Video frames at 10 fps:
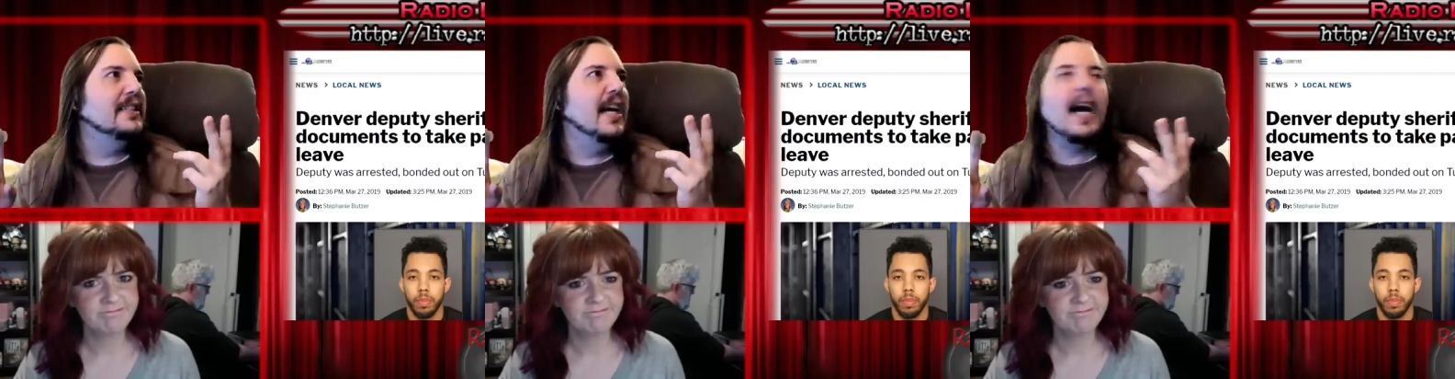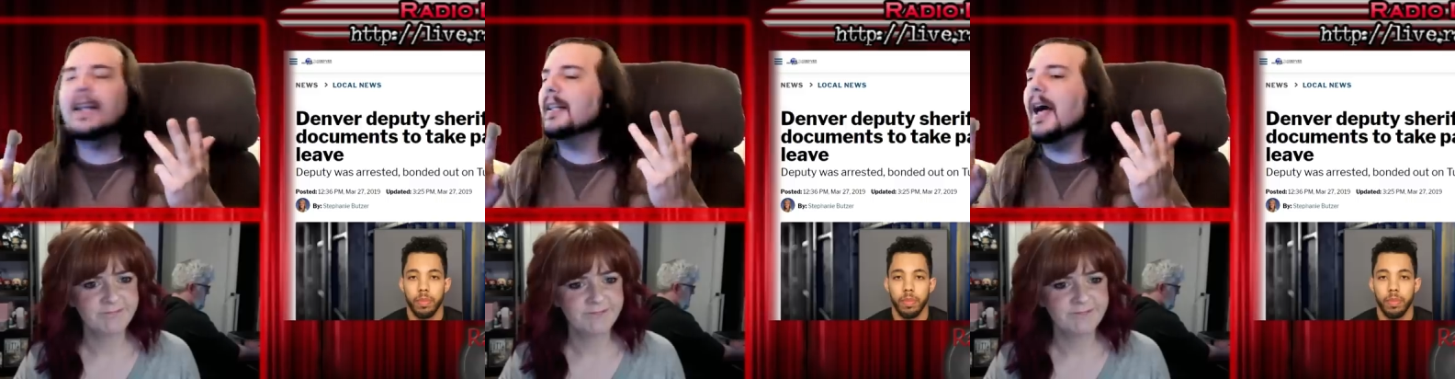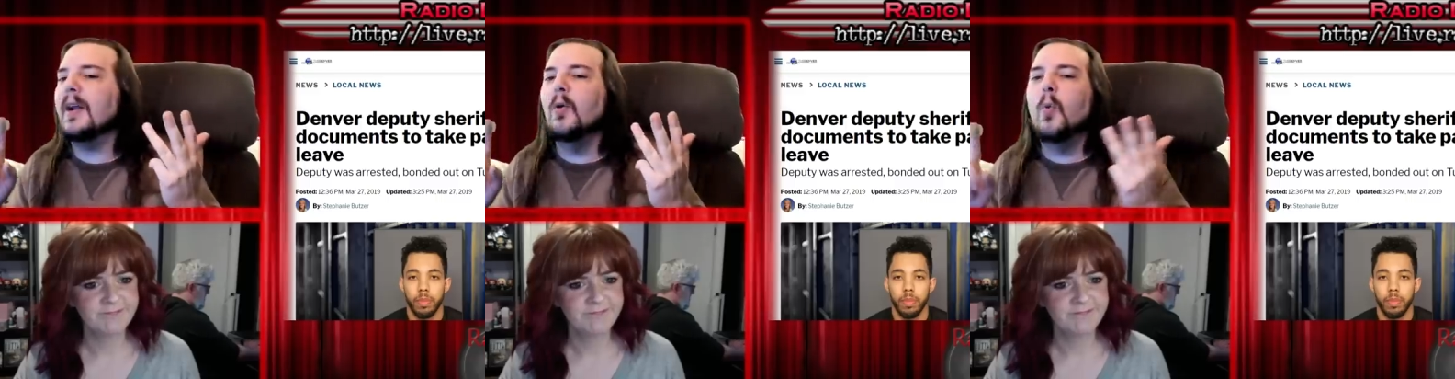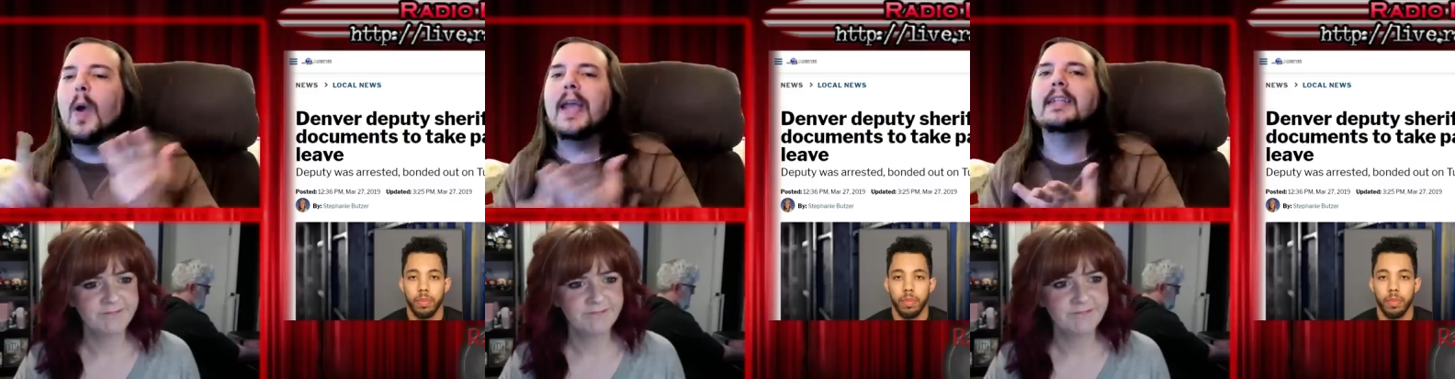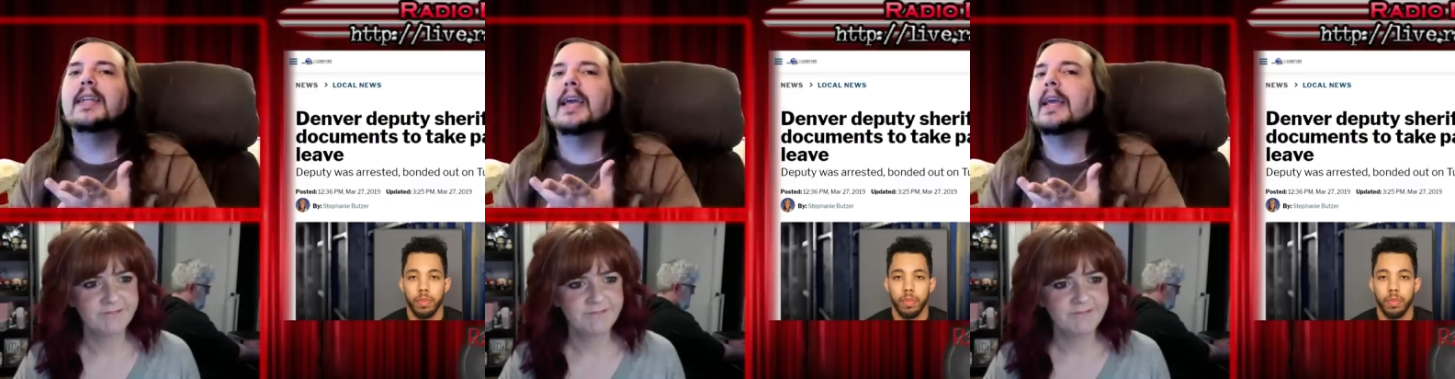Speaker 1: Not a lot of
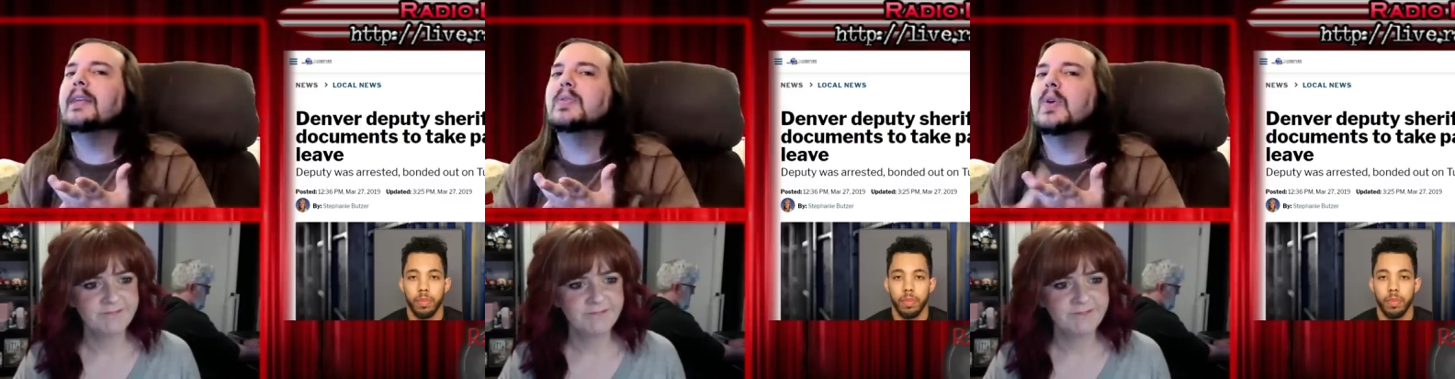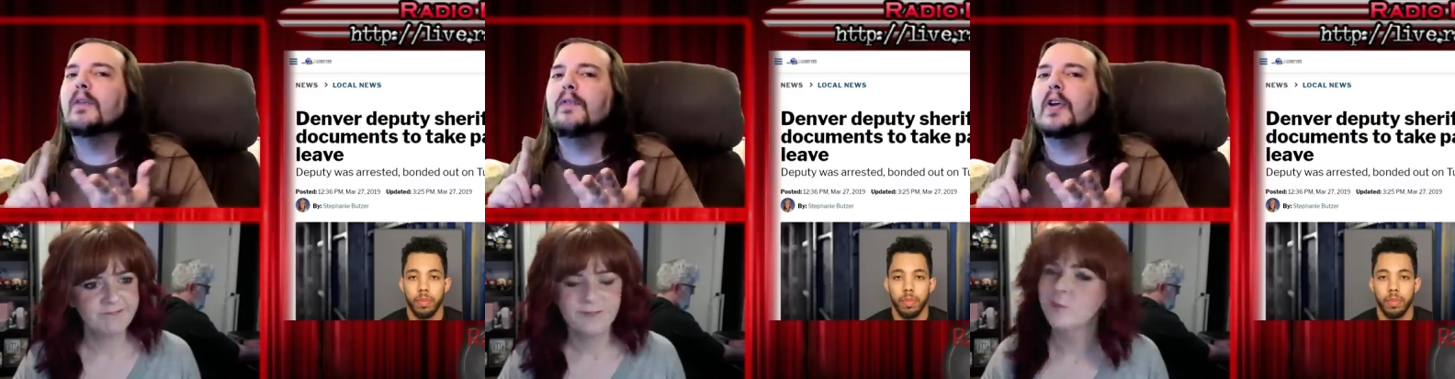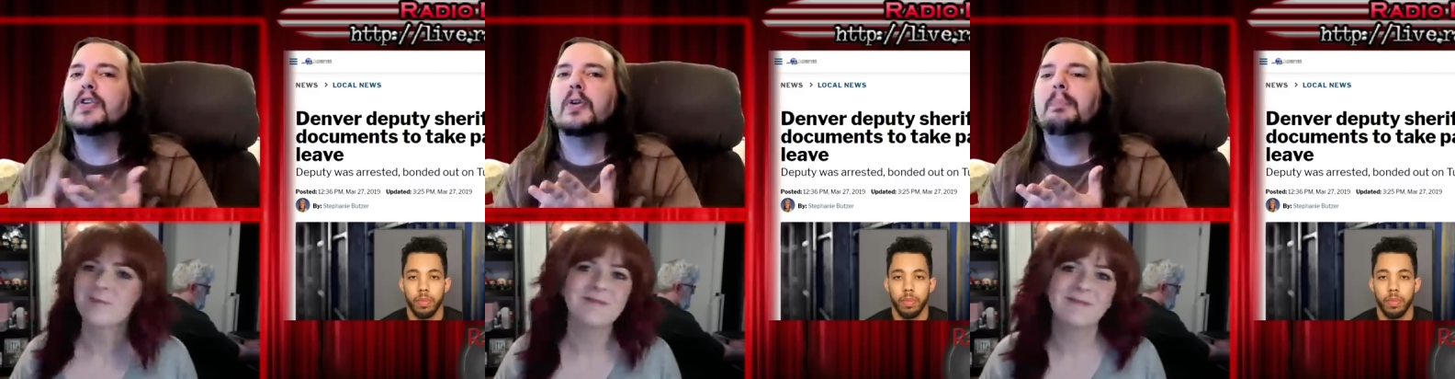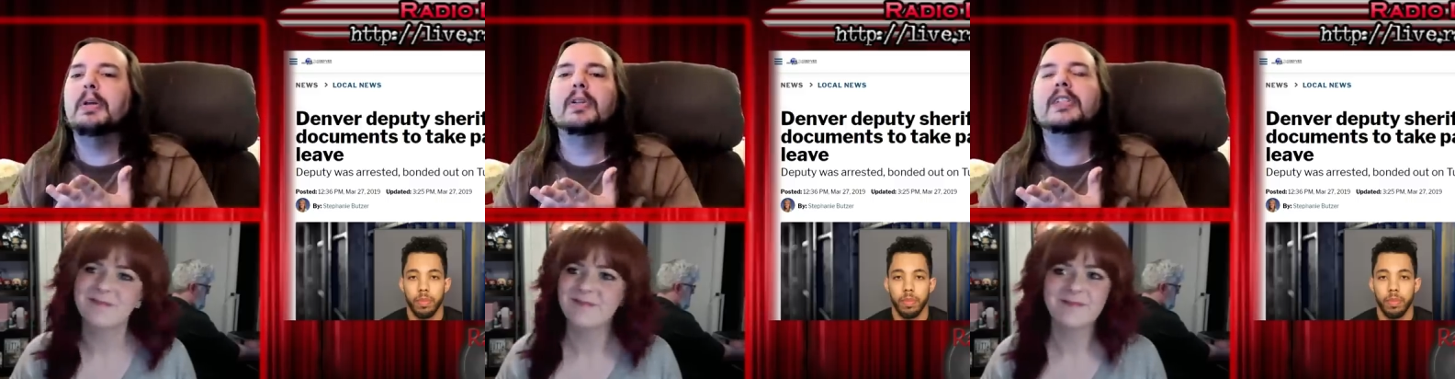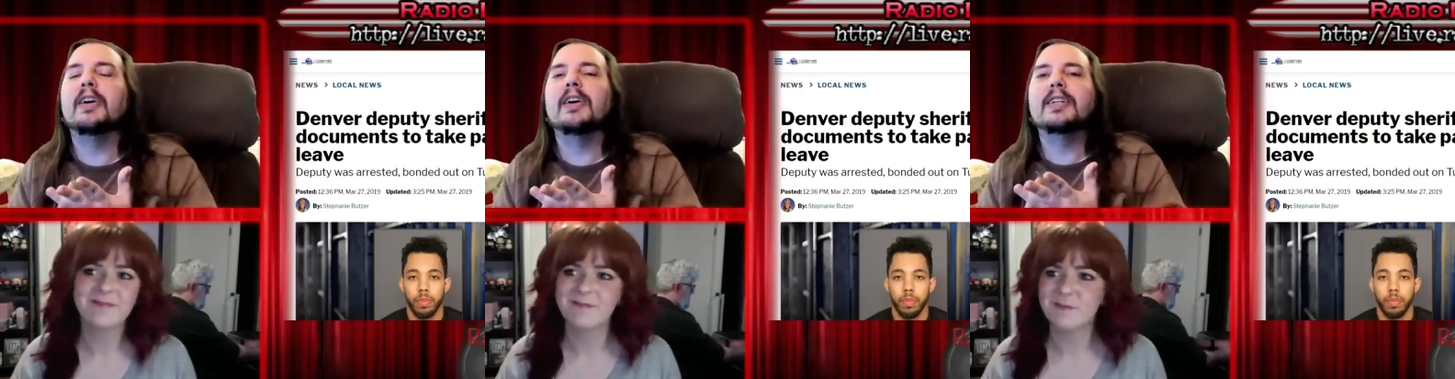Wingdings in official
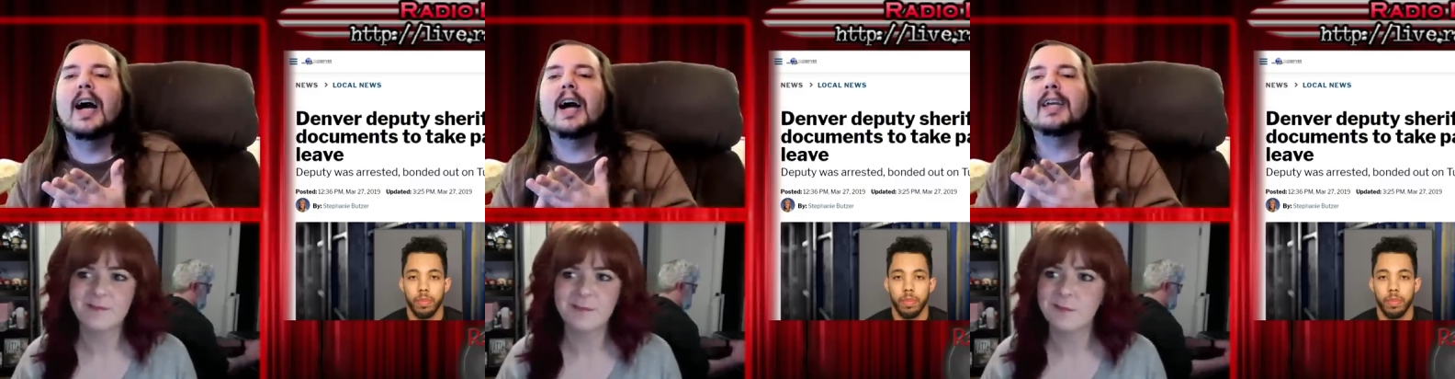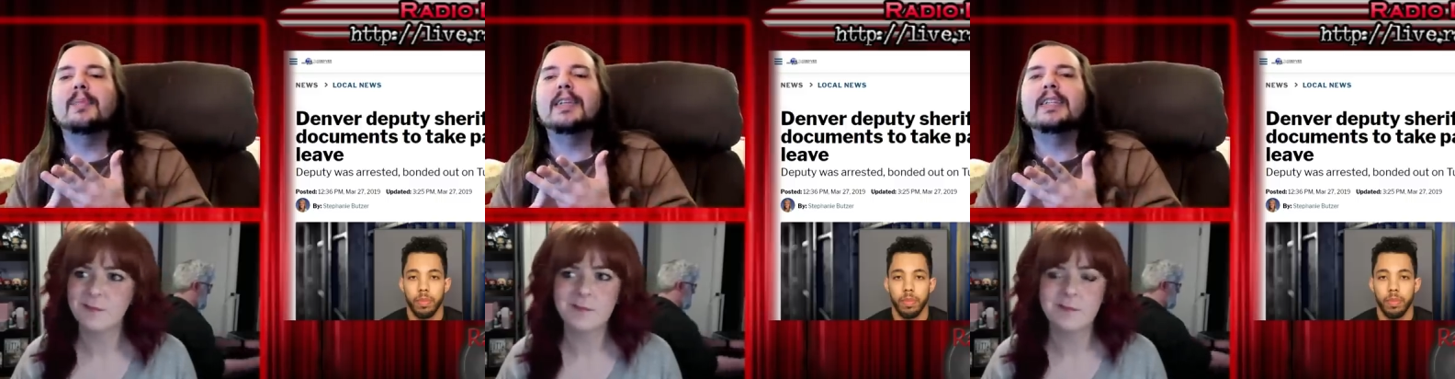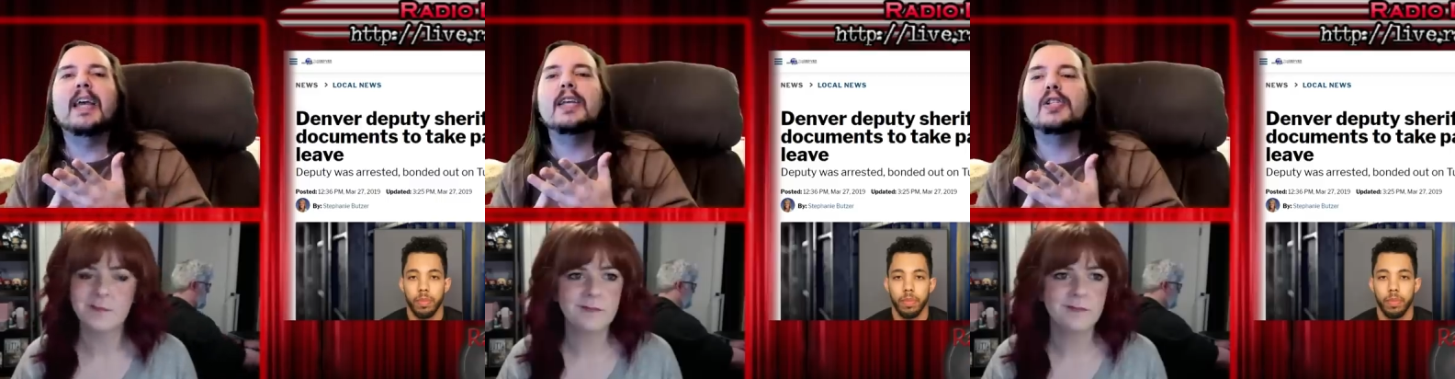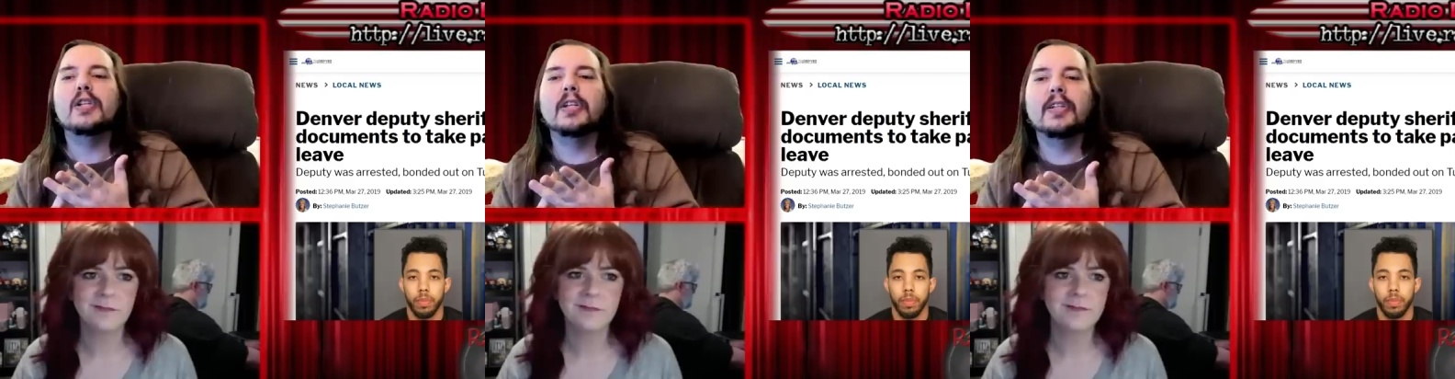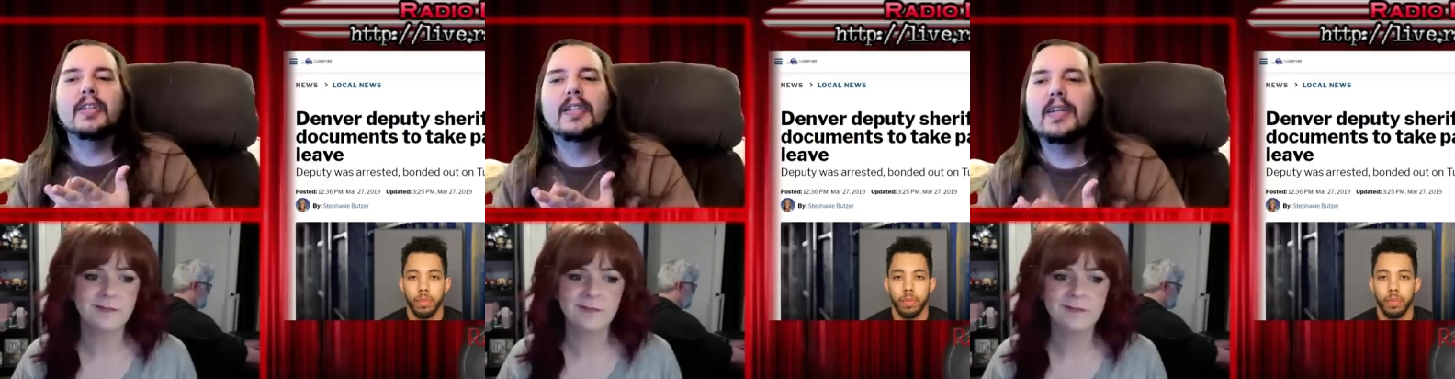military documentation.